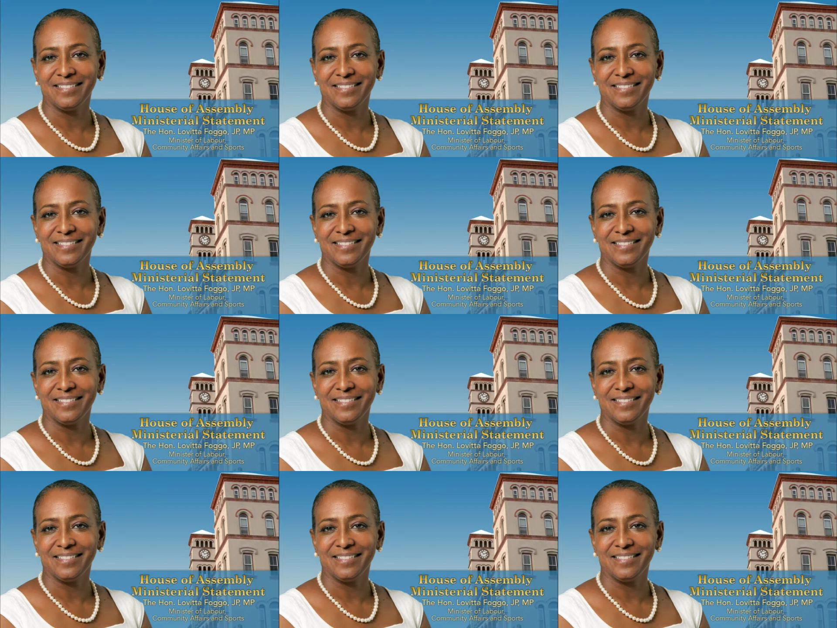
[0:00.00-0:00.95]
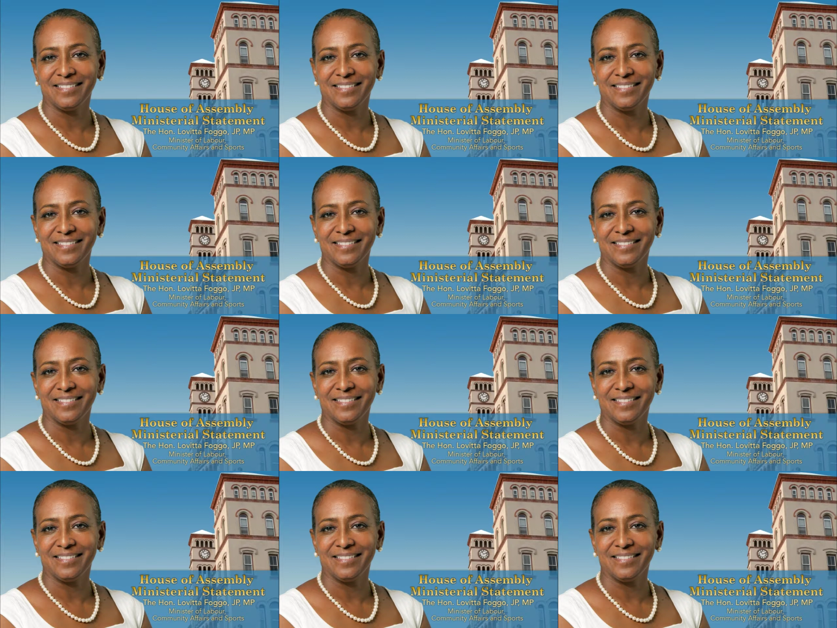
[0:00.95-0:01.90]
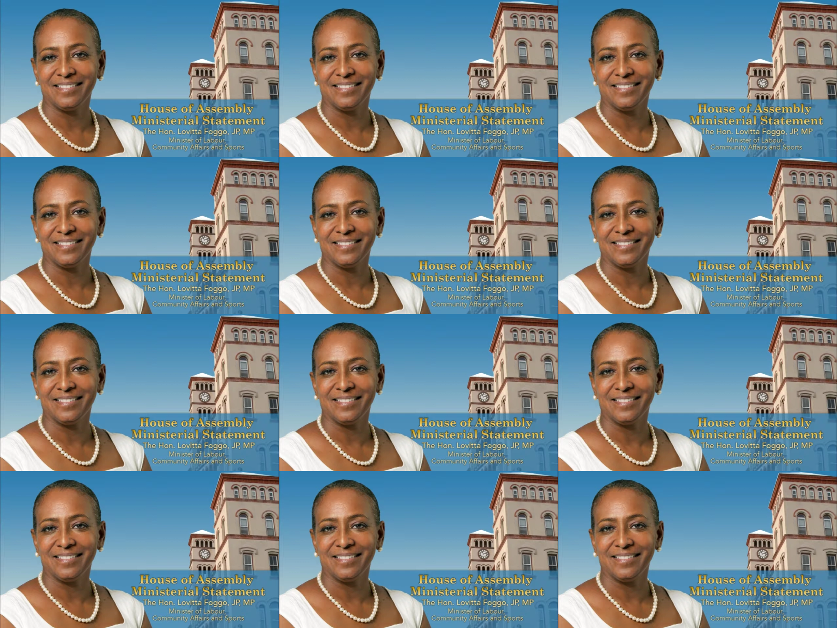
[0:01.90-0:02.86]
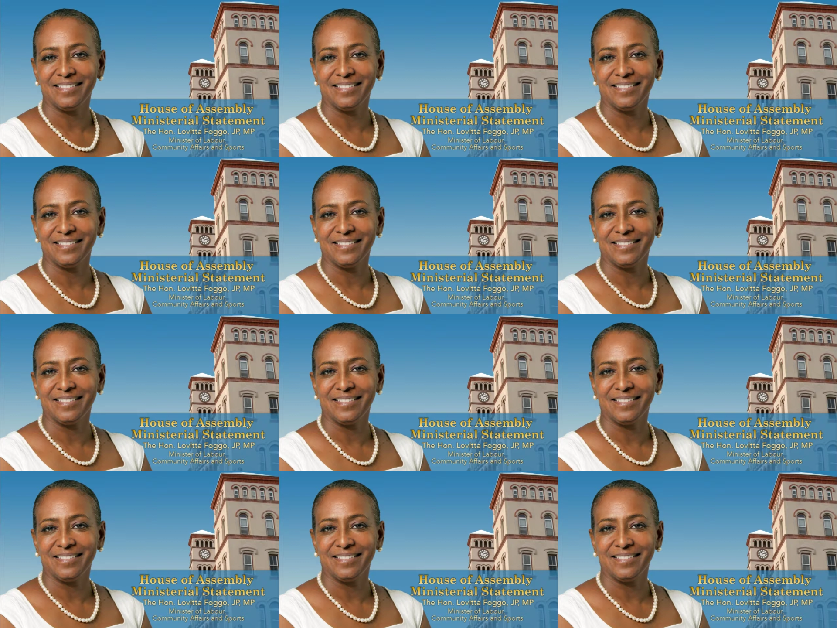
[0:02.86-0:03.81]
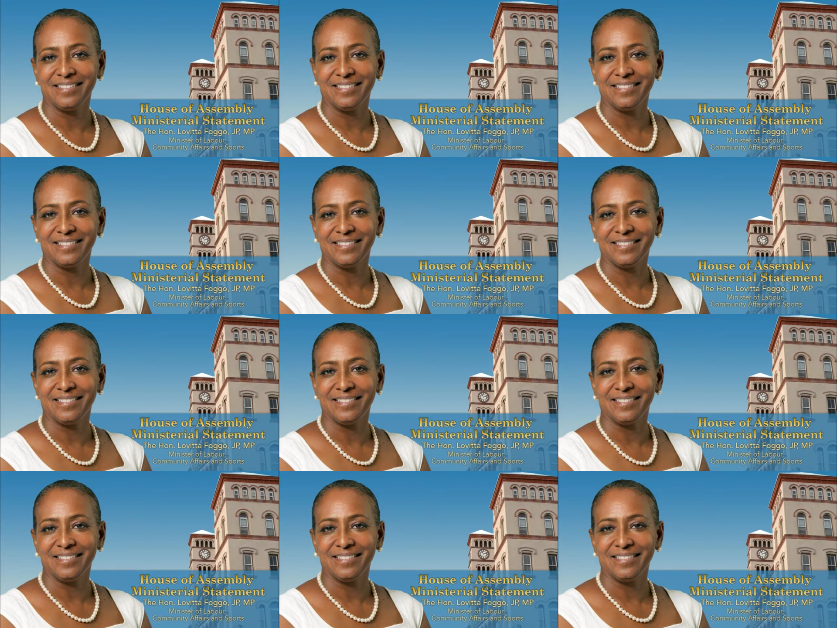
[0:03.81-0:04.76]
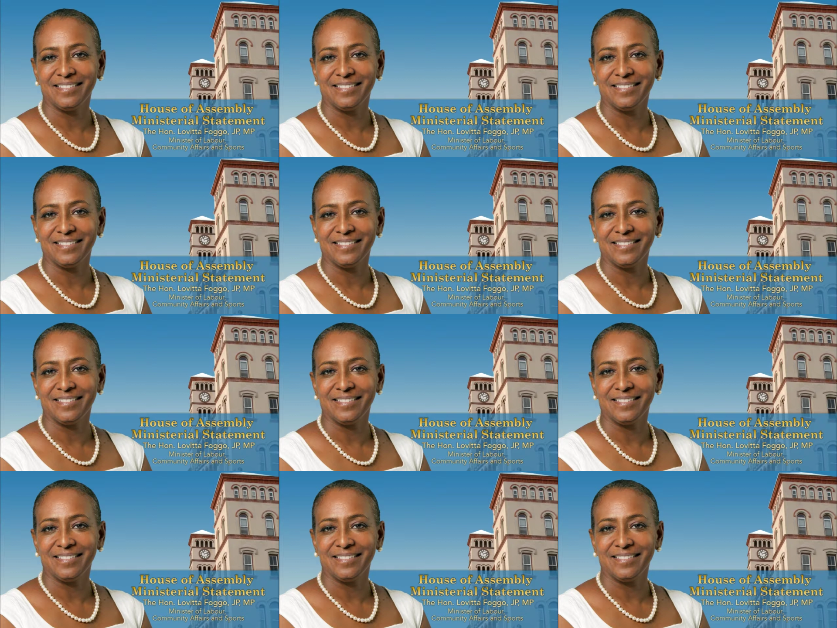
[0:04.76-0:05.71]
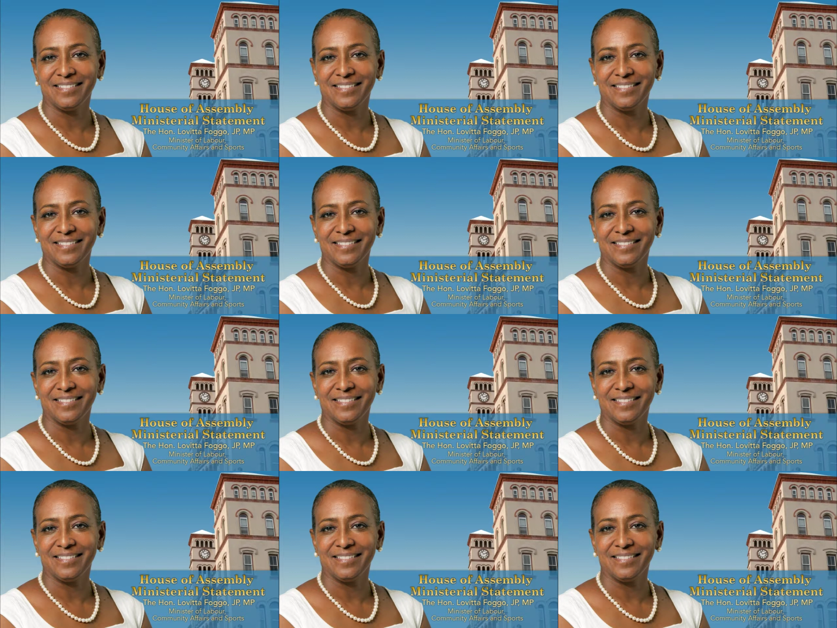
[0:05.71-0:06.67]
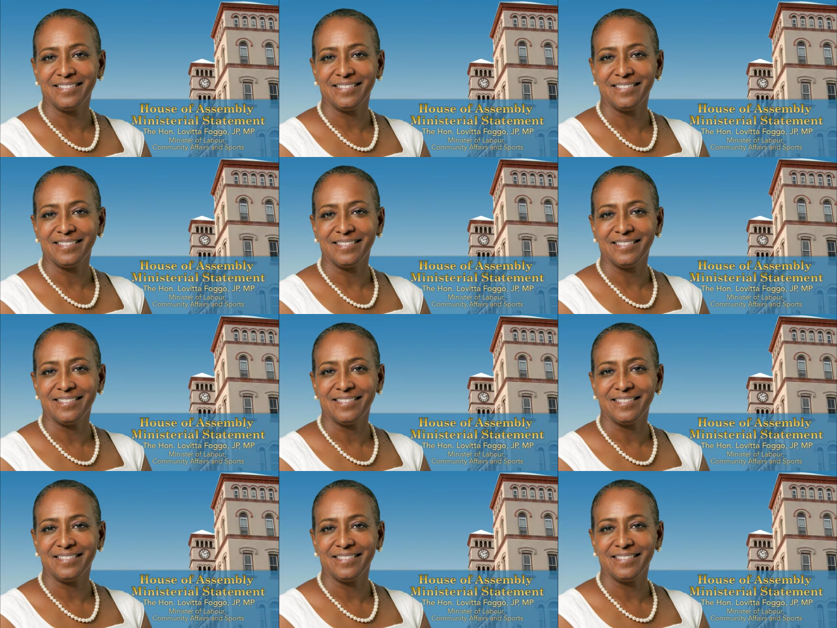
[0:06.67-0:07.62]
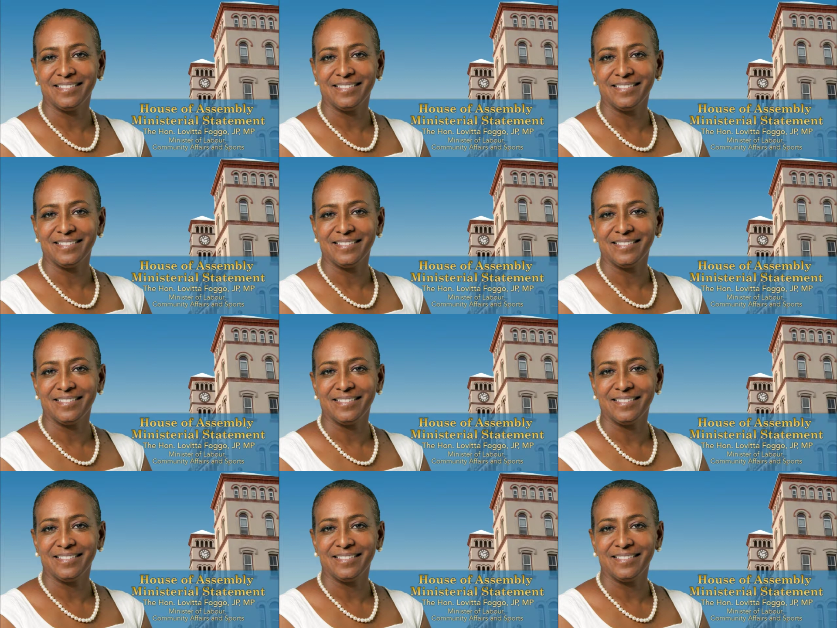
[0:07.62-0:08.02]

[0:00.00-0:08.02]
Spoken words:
(no lip movement)